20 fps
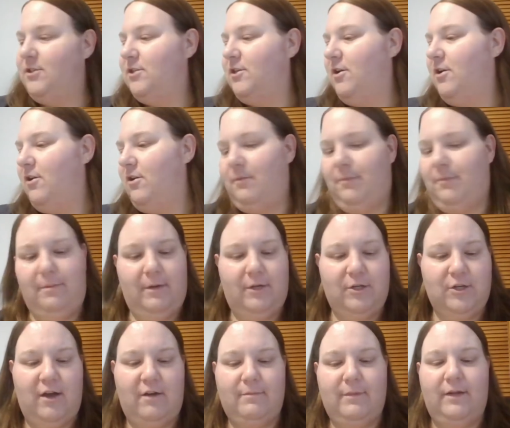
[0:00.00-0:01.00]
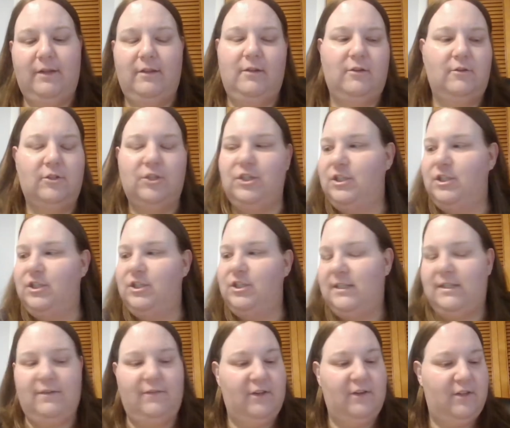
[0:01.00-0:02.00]
So let me make sure I have my little cheat
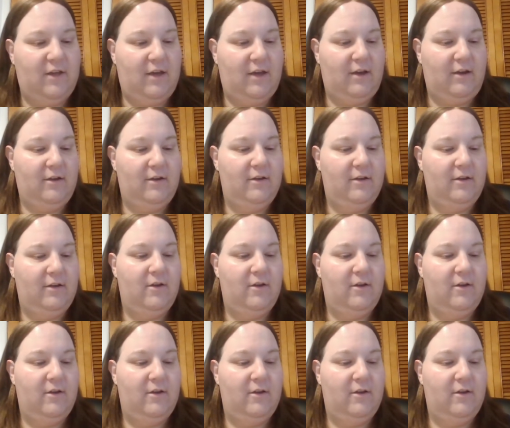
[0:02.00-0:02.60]
sheets and everything.